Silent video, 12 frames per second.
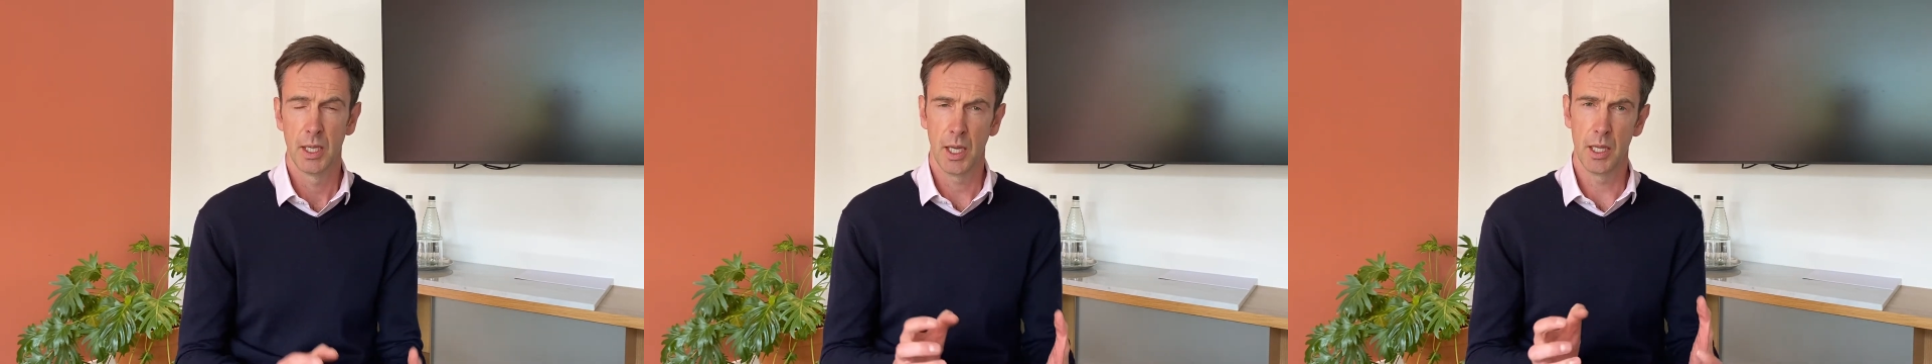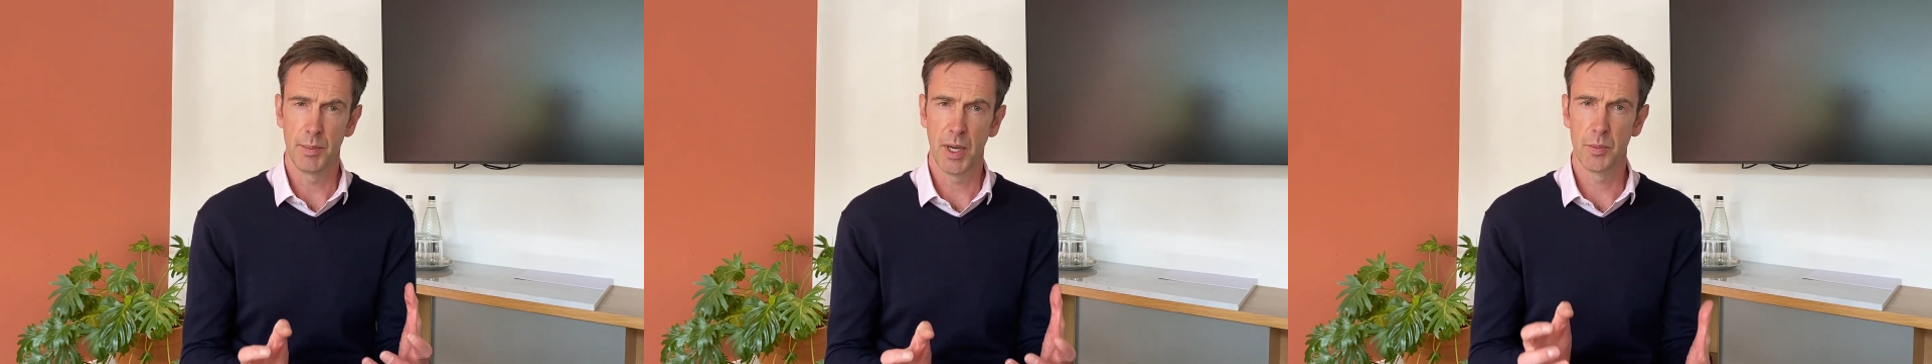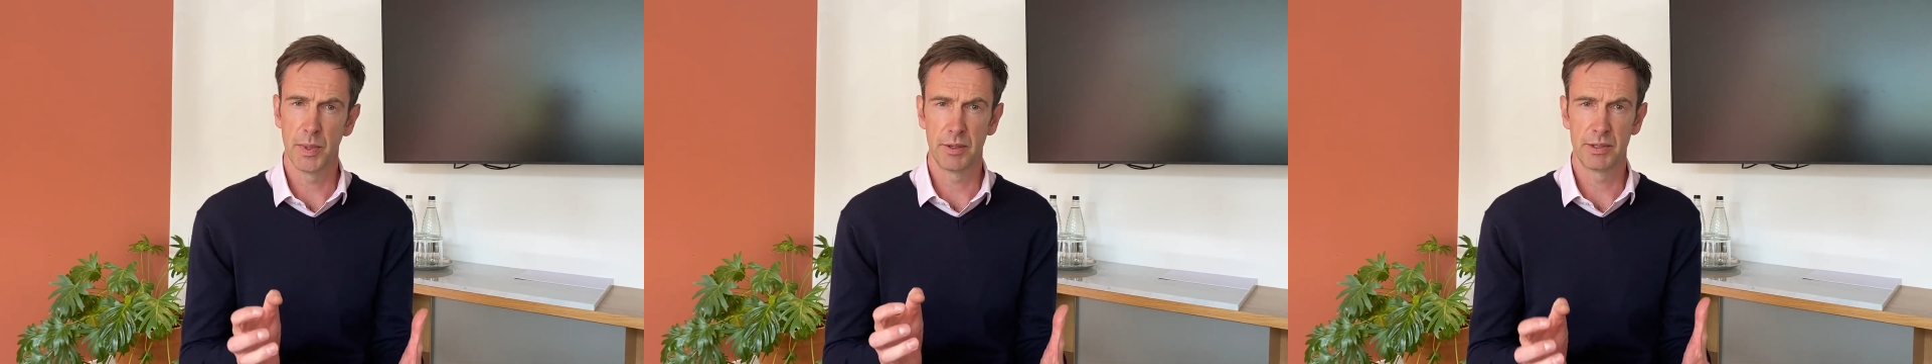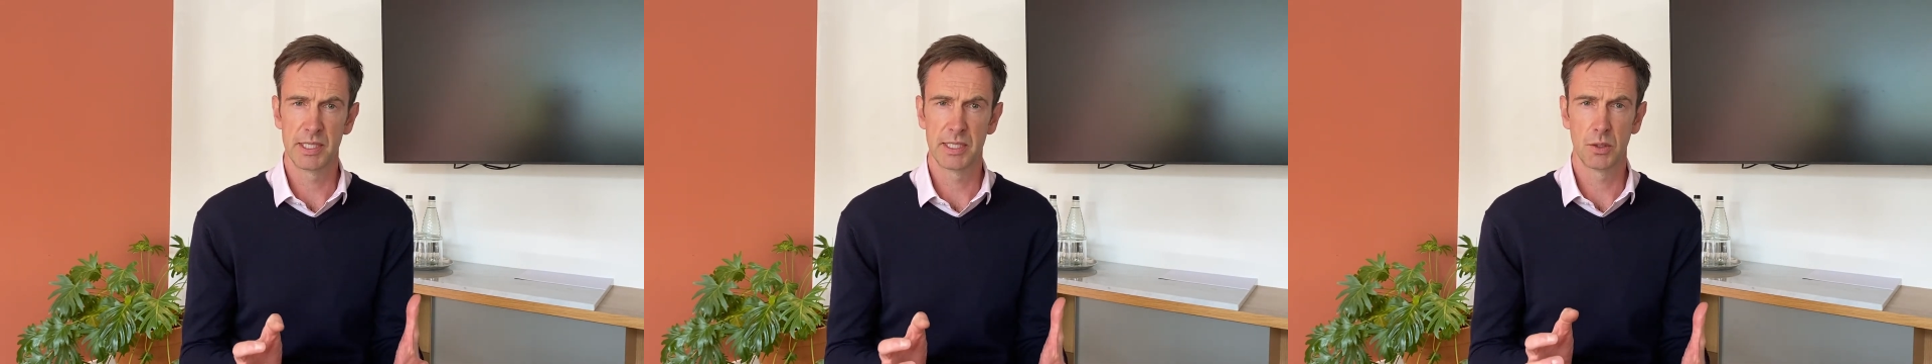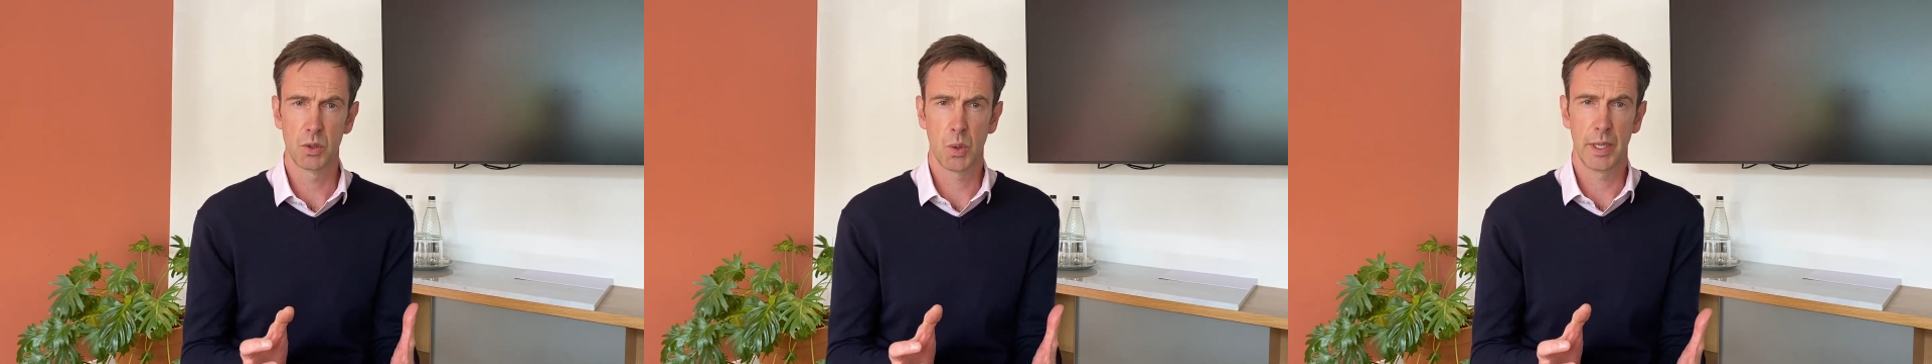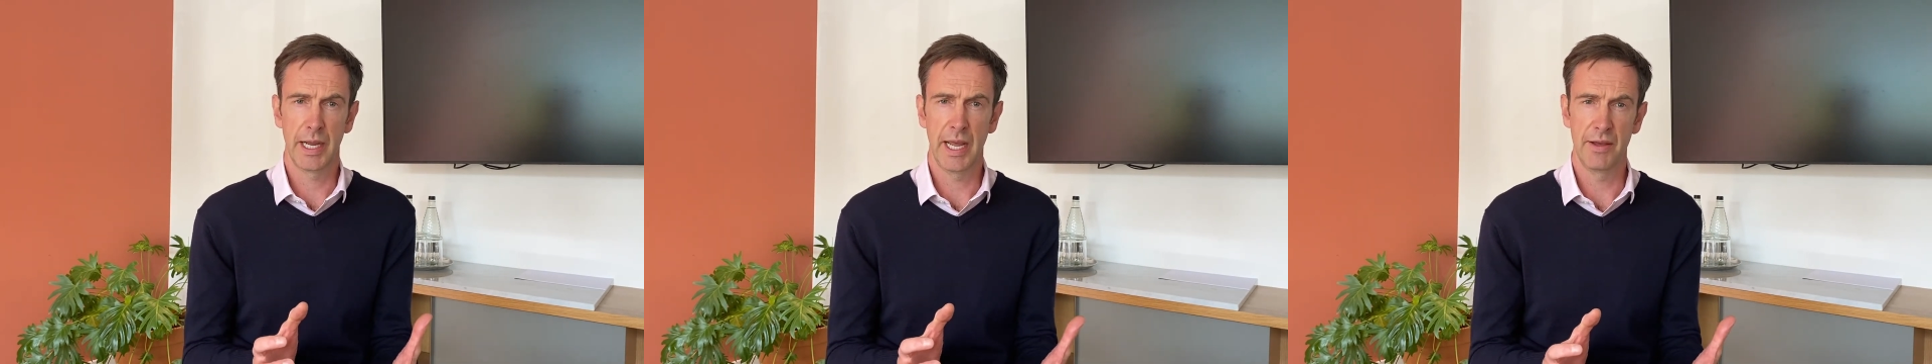At the moment there is still
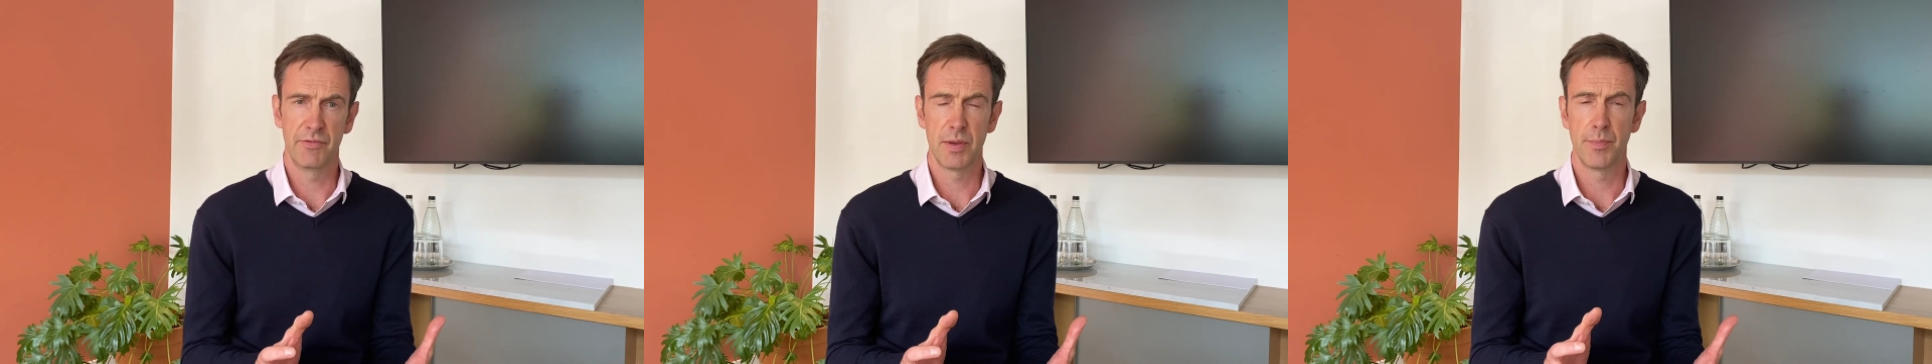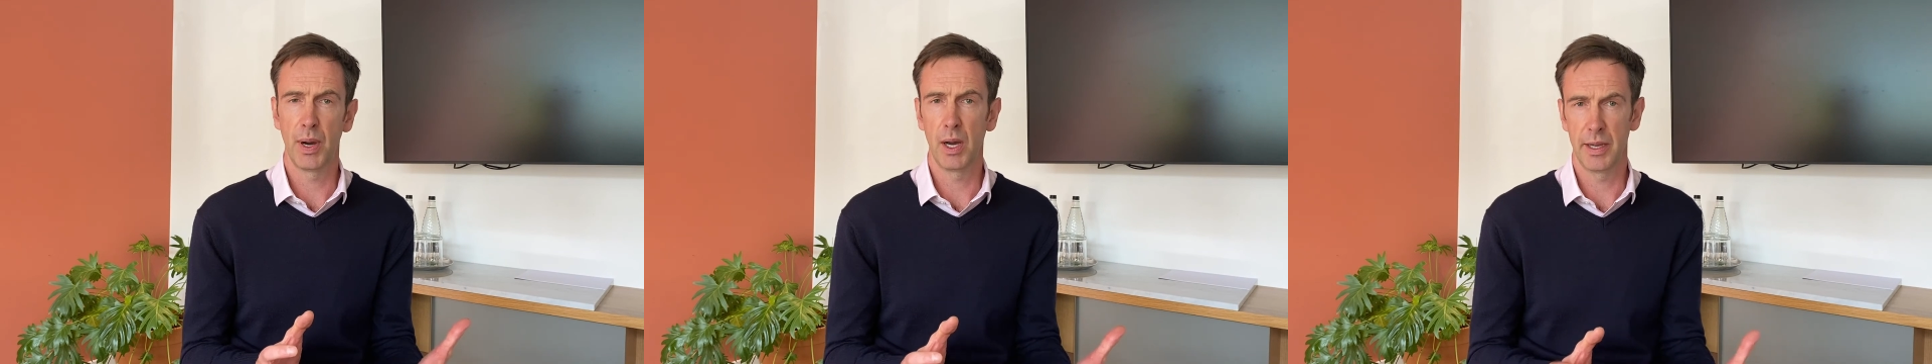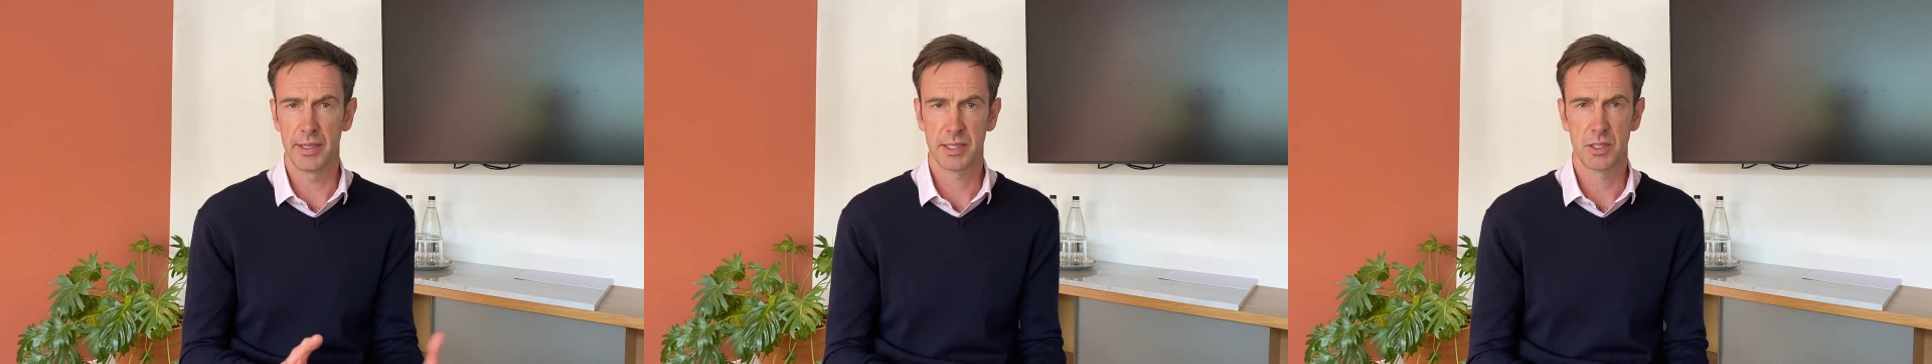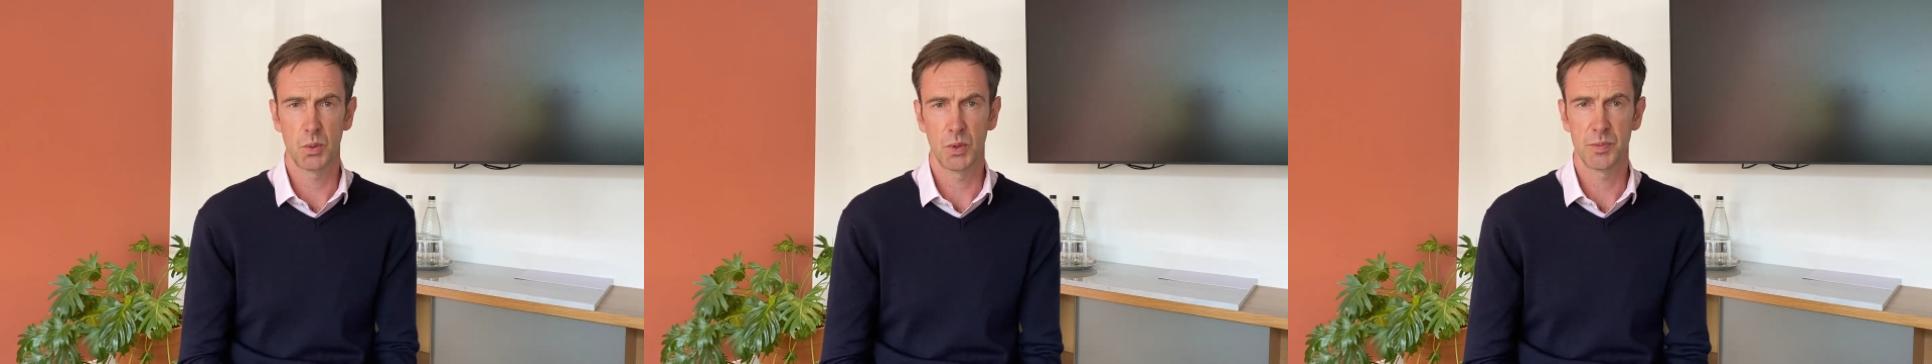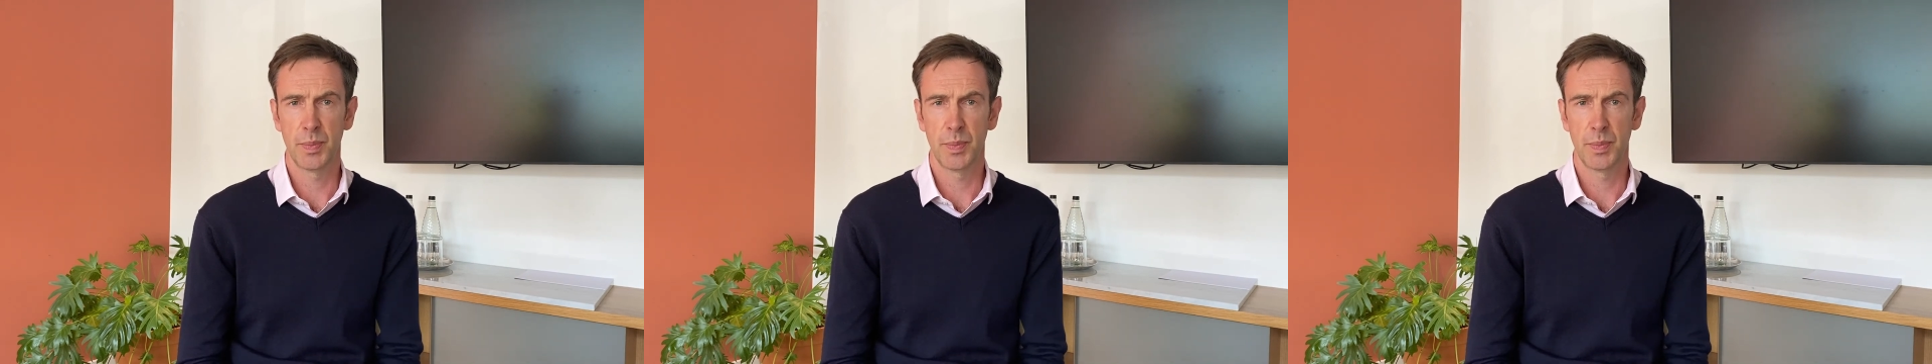quite a heavy bias towards